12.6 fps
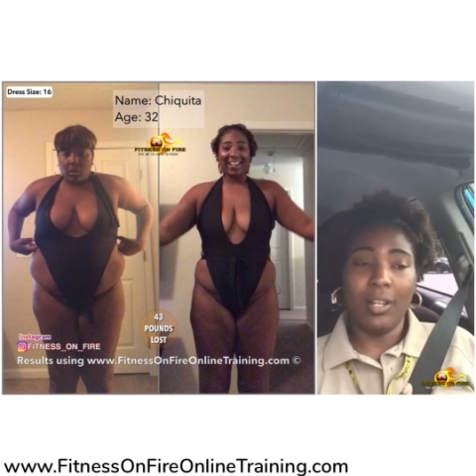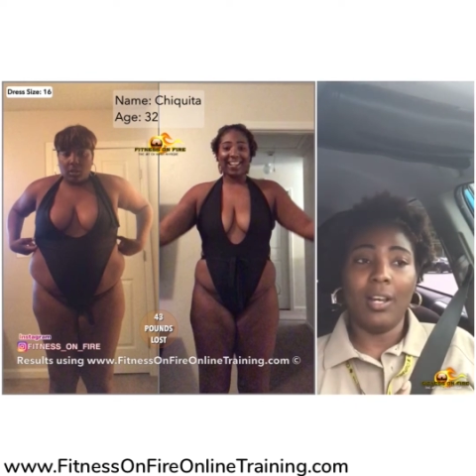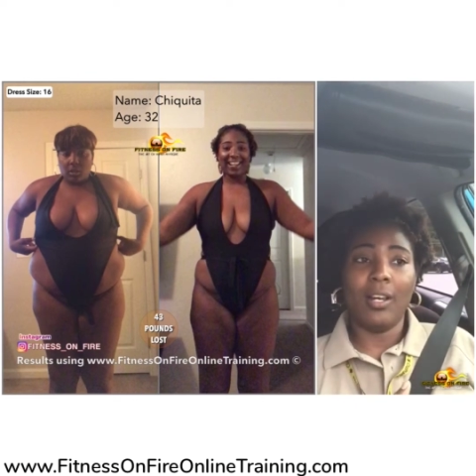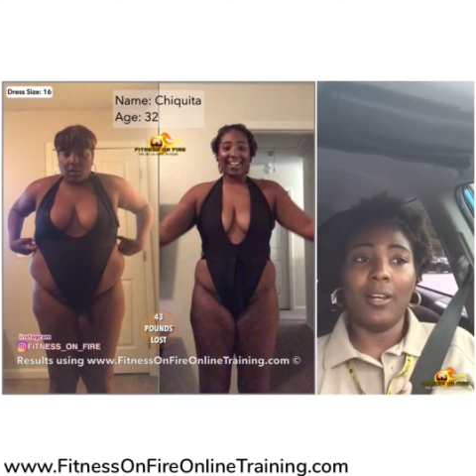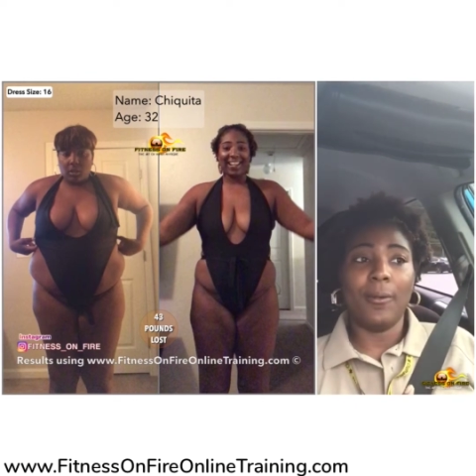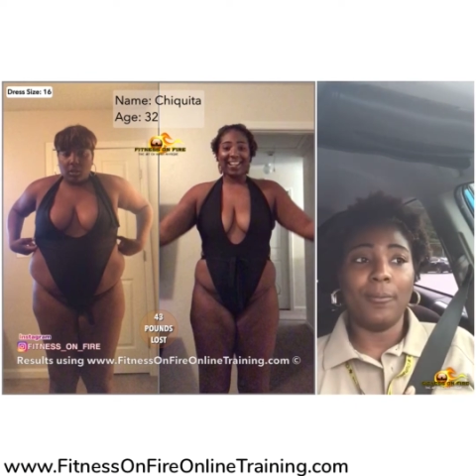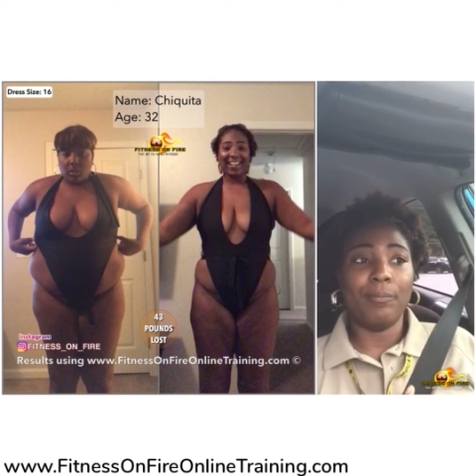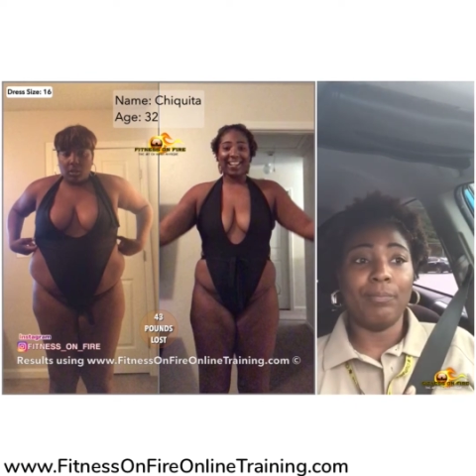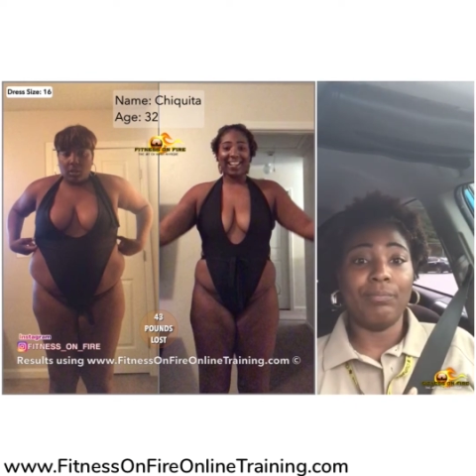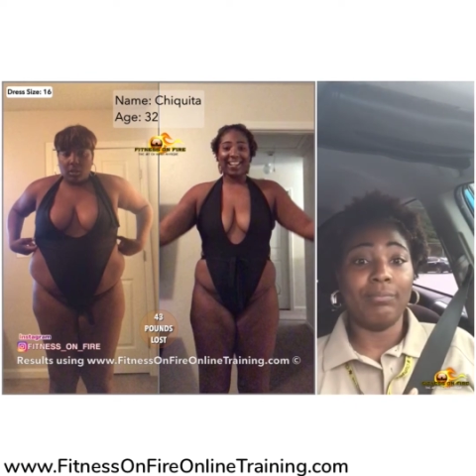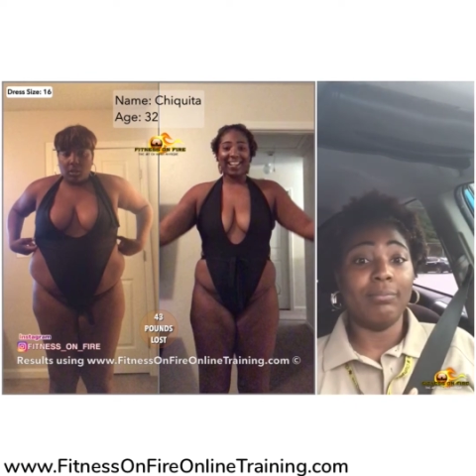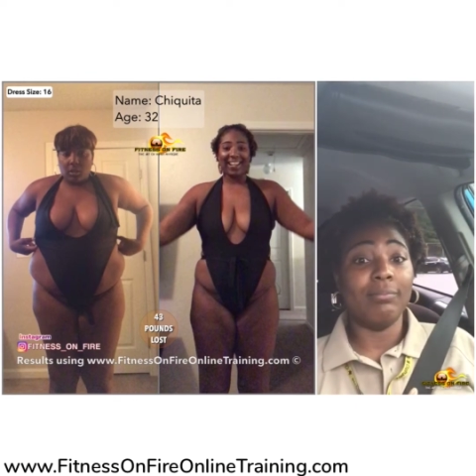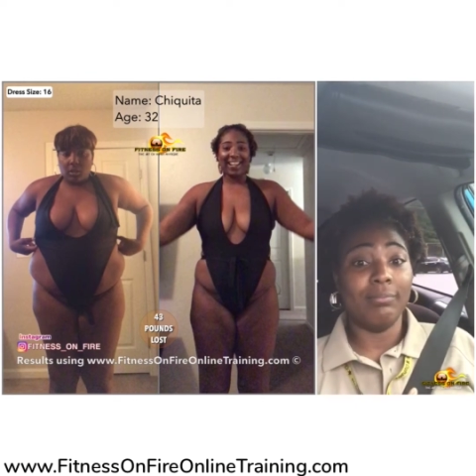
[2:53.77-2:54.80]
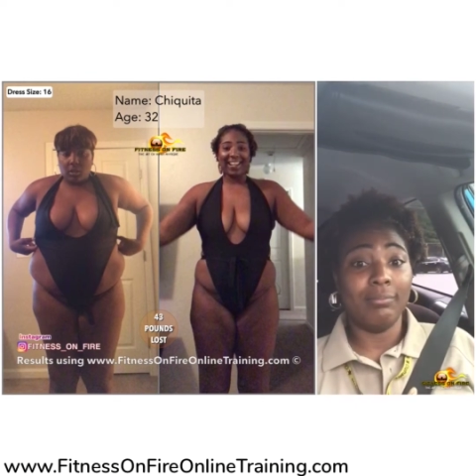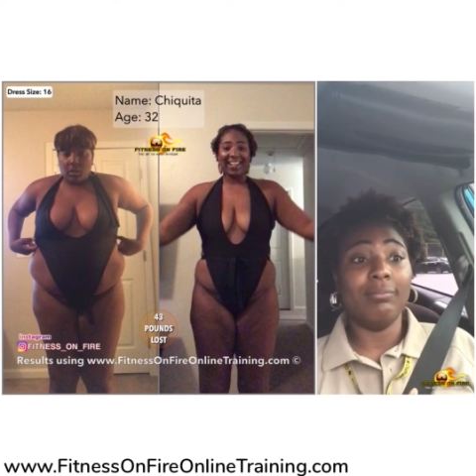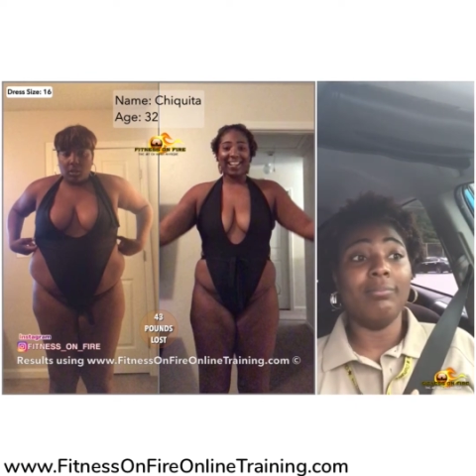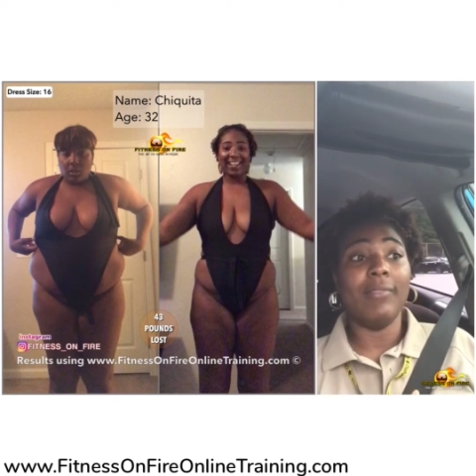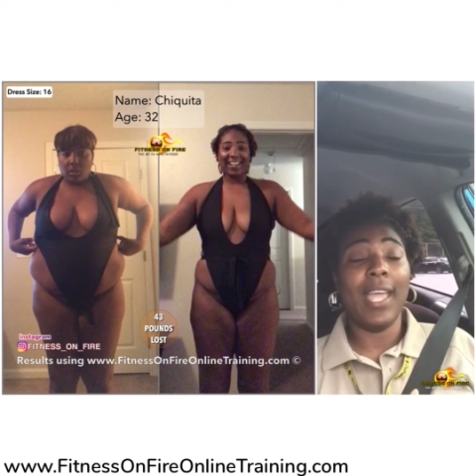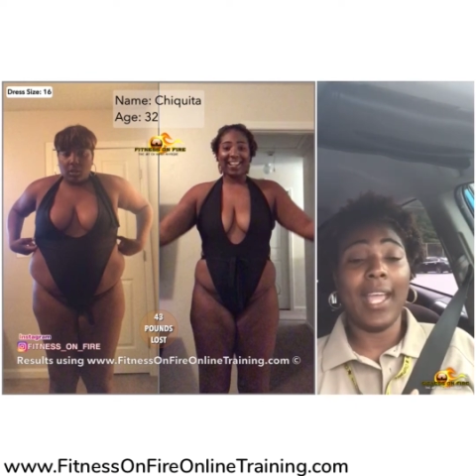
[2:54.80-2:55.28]
um,
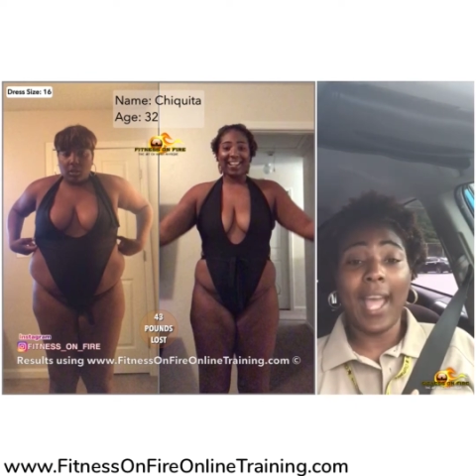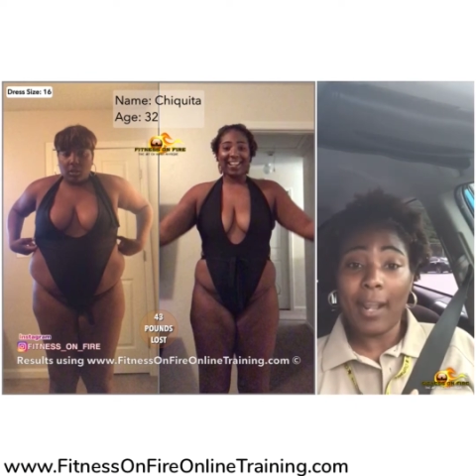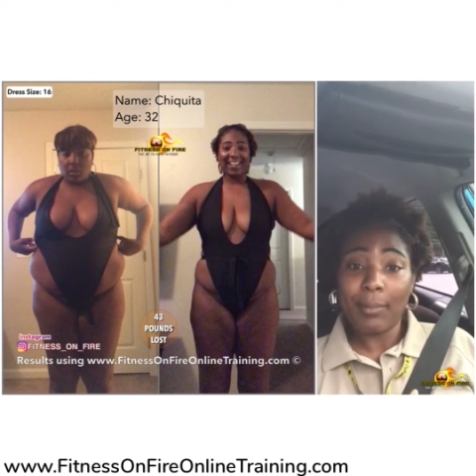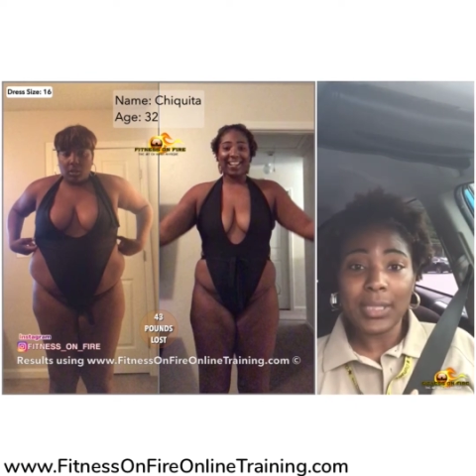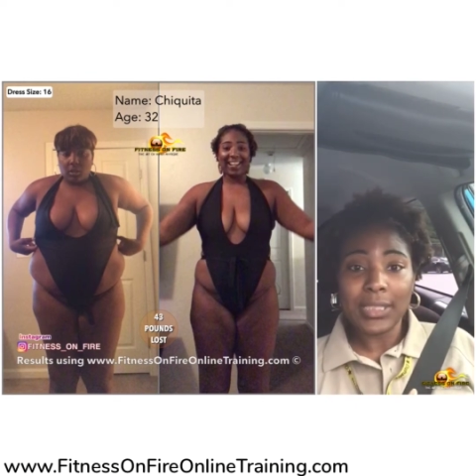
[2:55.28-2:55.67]
mm, it got to be